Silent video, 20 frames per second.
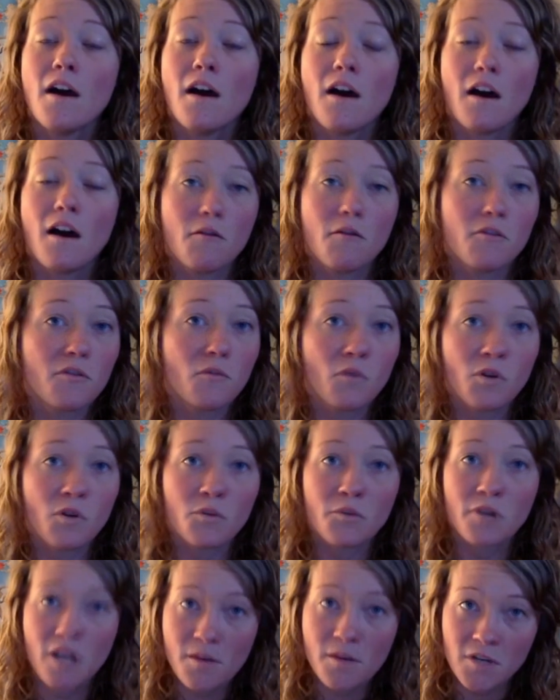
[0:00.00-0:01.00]
With
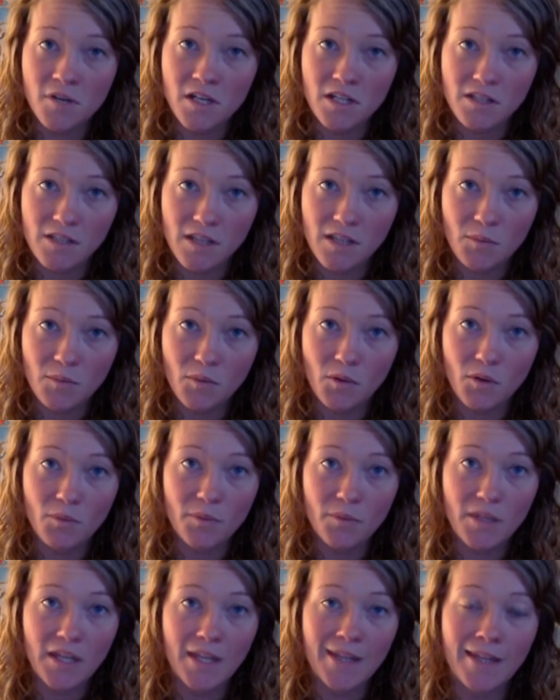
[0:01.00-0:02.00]
one primary
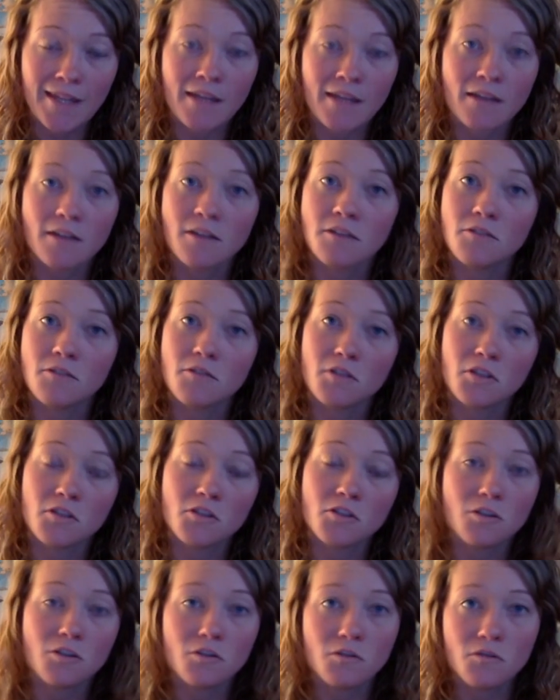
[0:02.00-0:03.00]
example being you
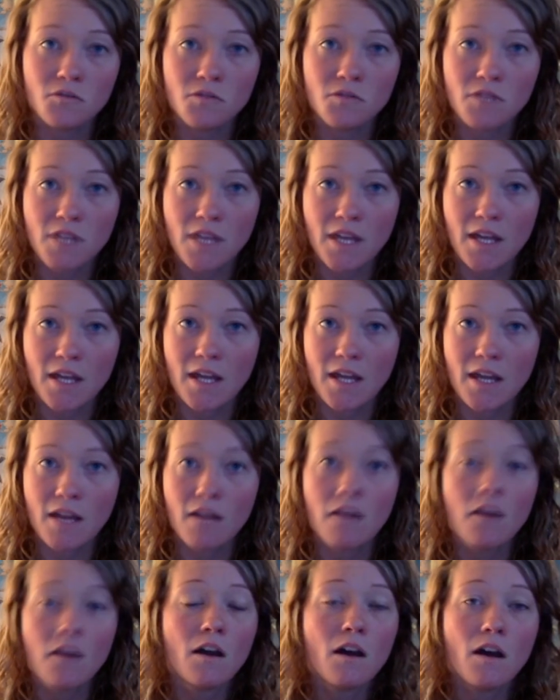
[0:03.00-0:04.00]
can choose
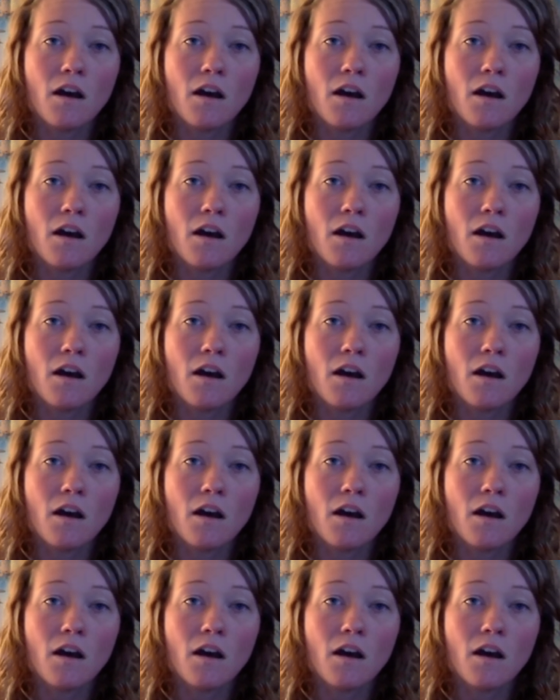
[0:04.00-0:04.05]
a